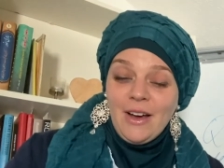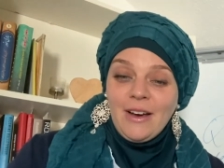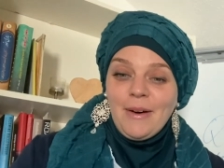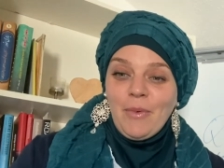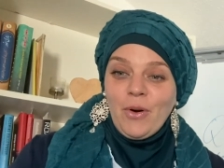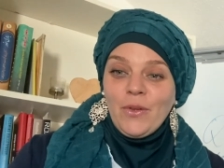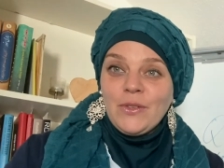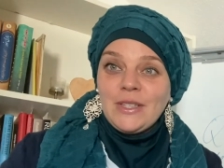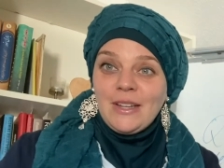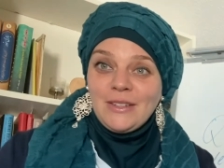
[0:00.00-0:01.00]

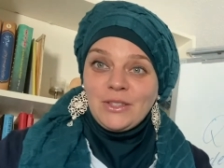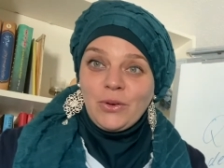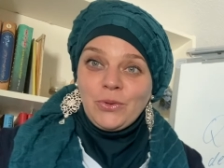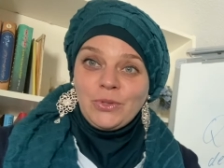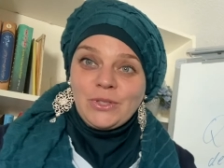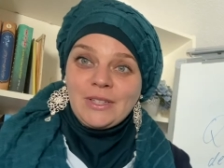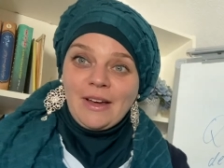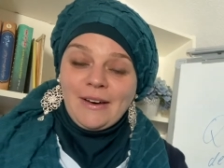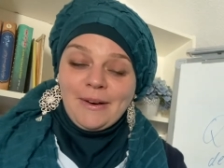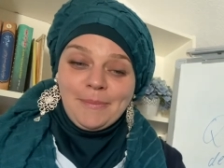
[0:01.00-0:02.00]
all those
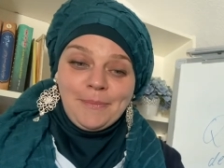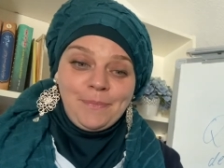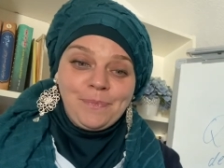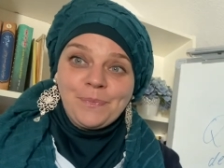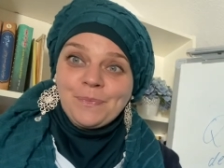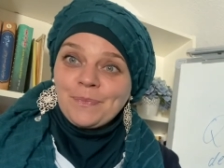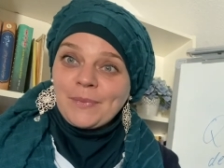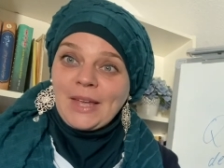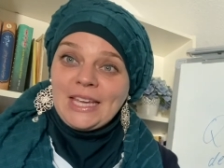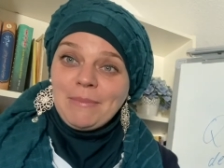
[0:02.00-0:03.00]

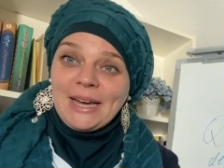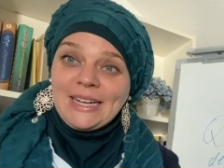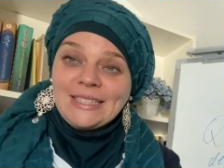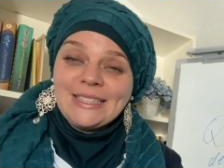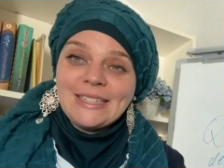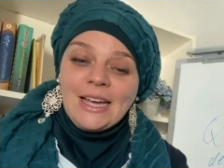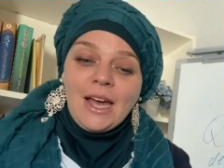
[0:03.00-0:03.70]
emails.